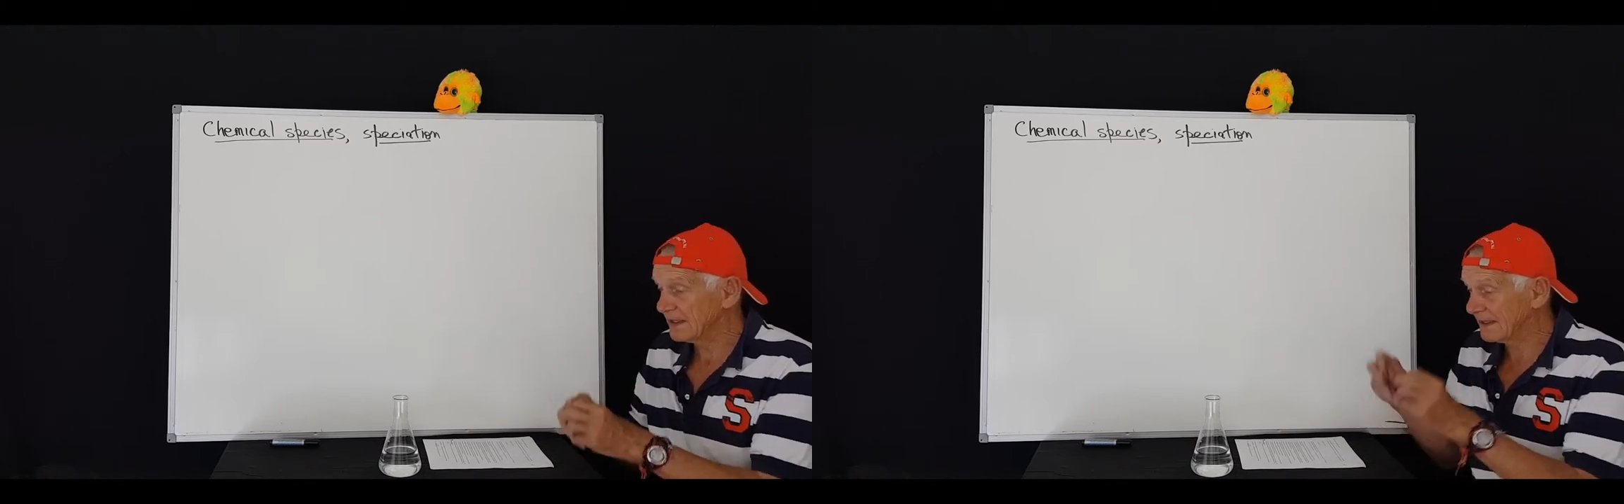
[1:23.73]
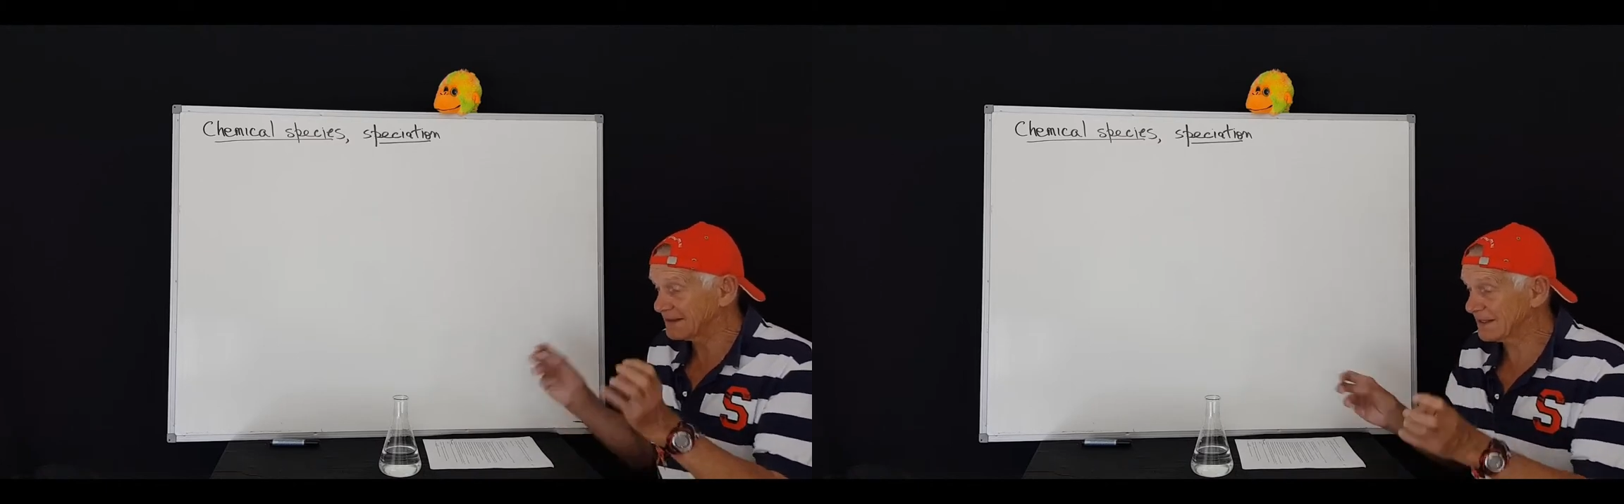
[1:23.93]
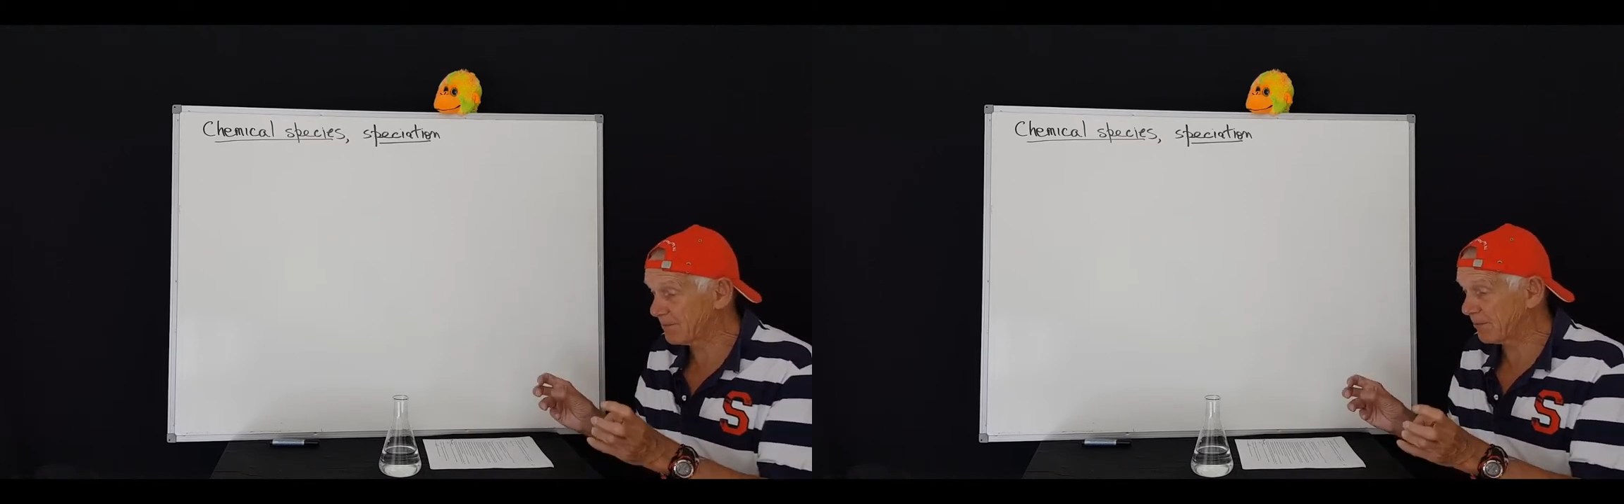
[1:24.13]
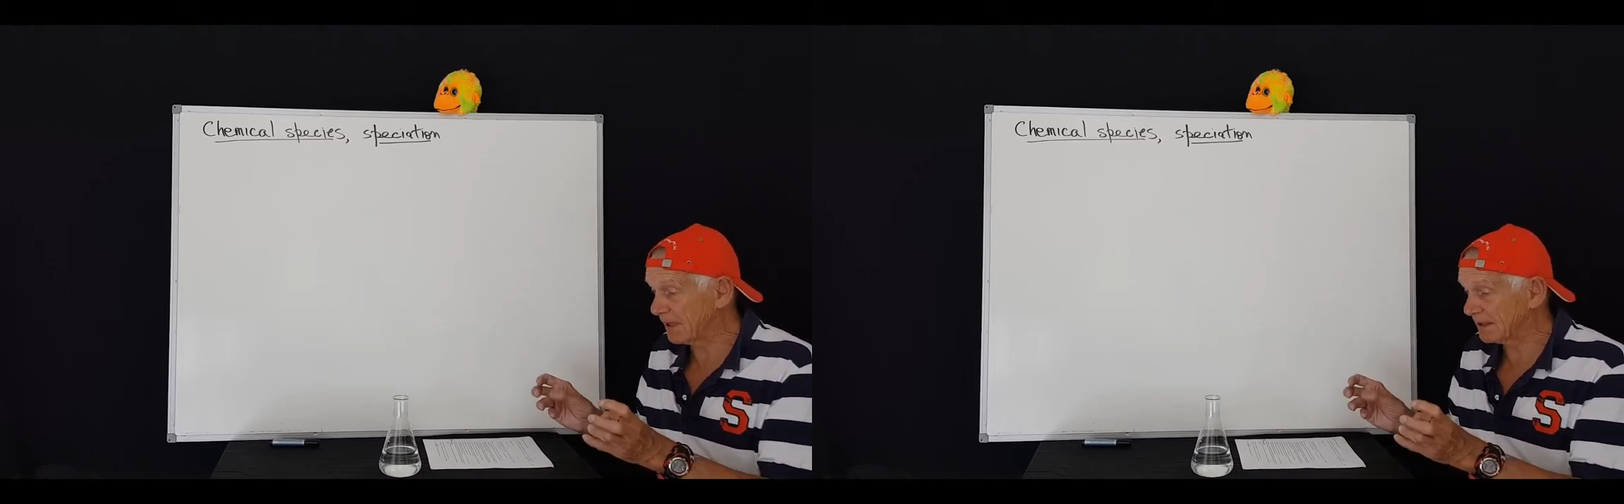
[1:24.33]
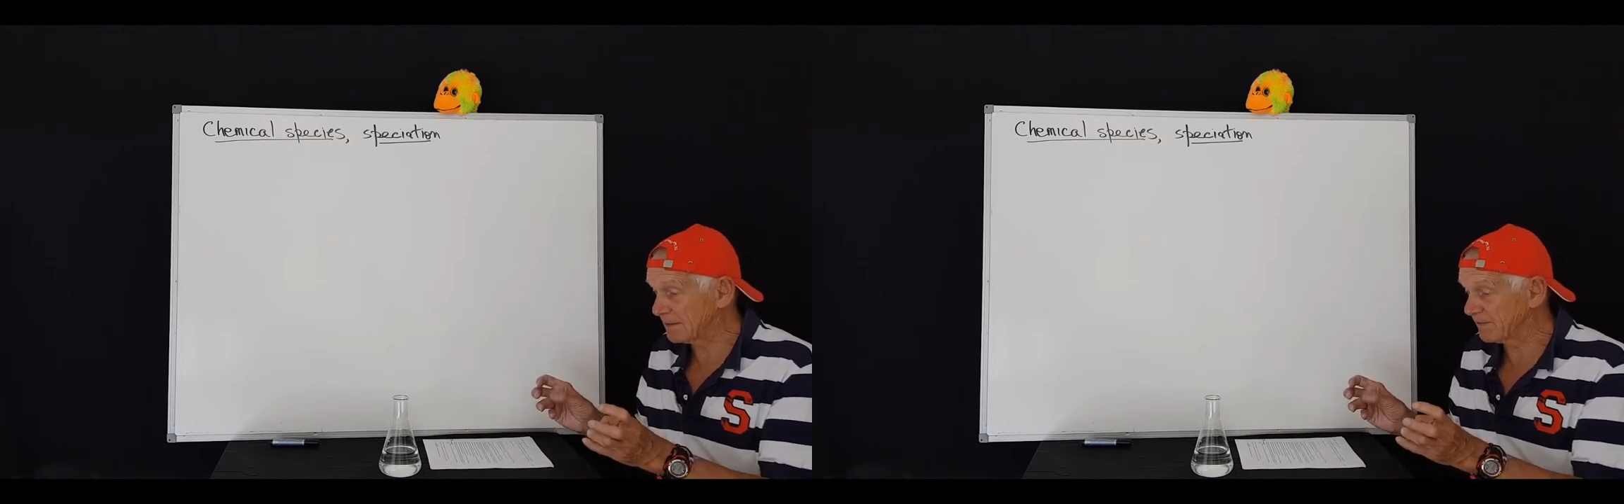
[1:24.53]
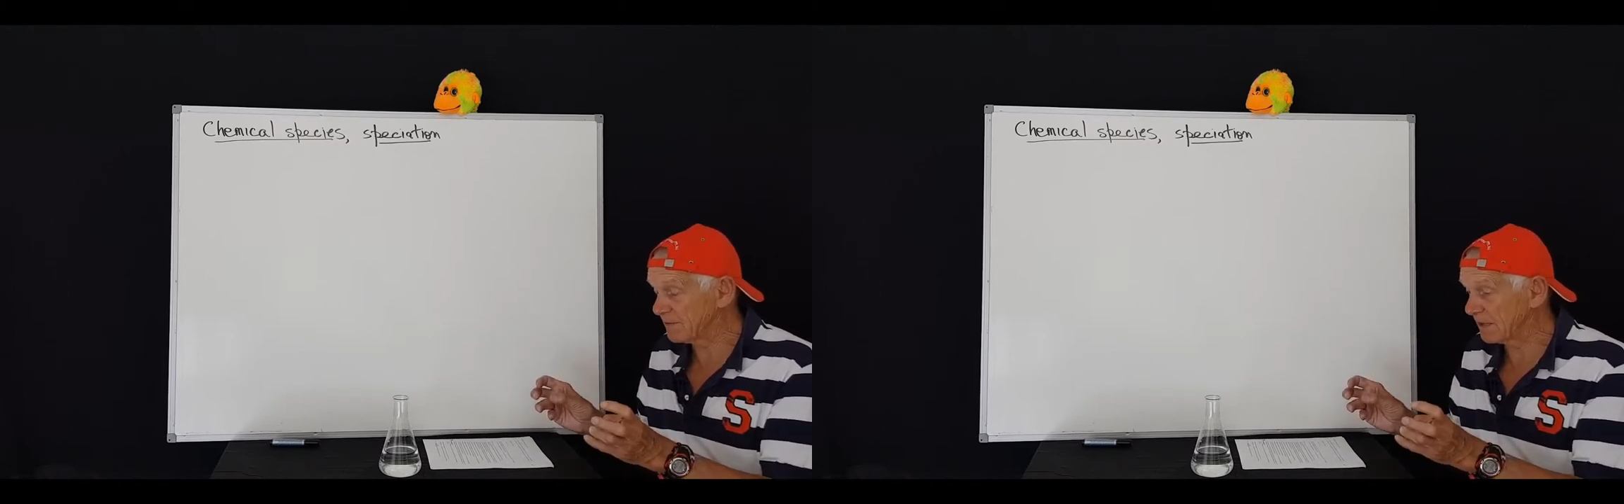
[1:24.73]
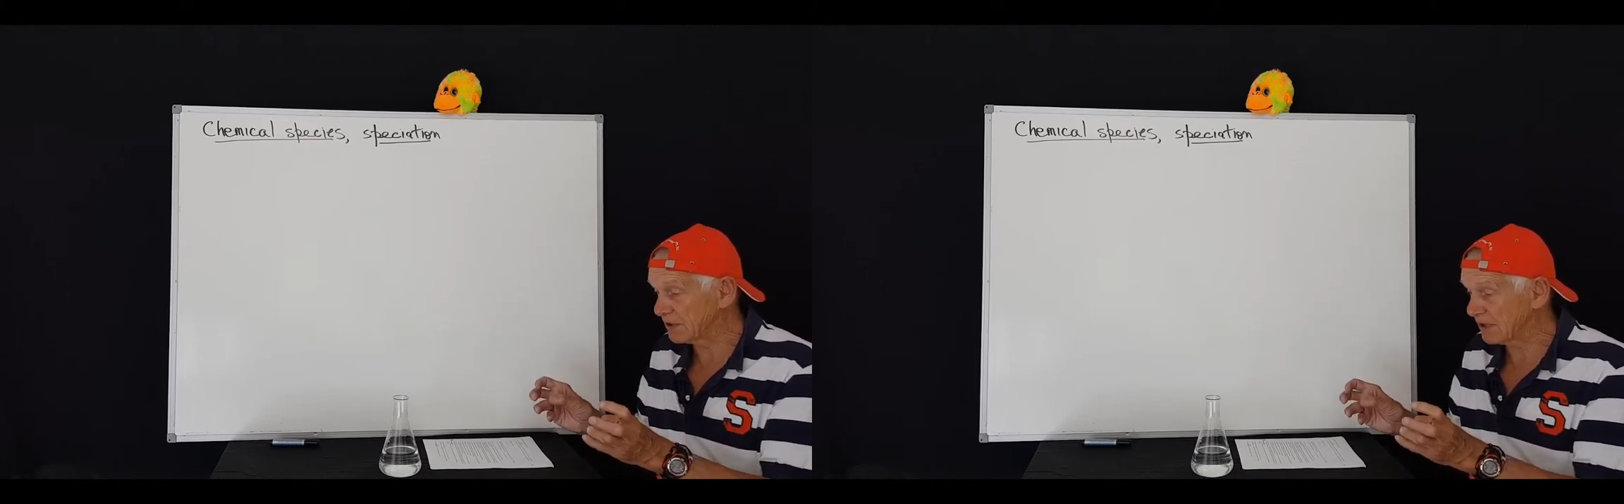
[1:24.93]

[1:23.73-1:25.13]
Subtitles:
and separate them from each